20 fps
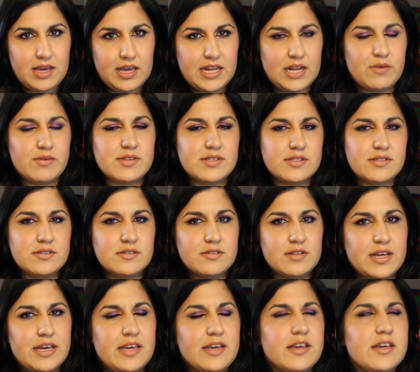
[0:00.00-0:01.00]
And I was
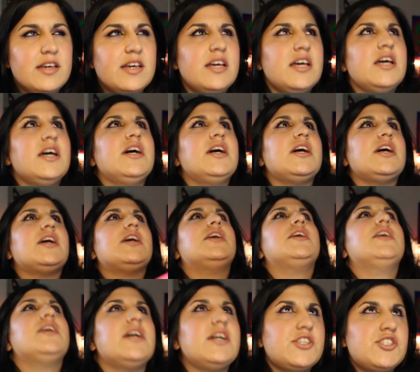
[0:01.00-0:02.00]
like,
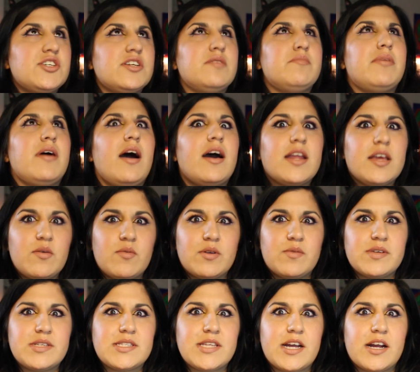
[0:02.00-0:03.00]
ugh, I should have bought it when
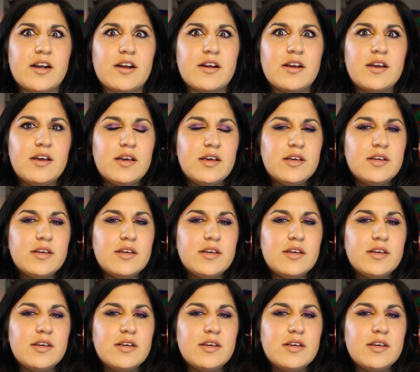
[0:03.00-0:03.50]
it was there.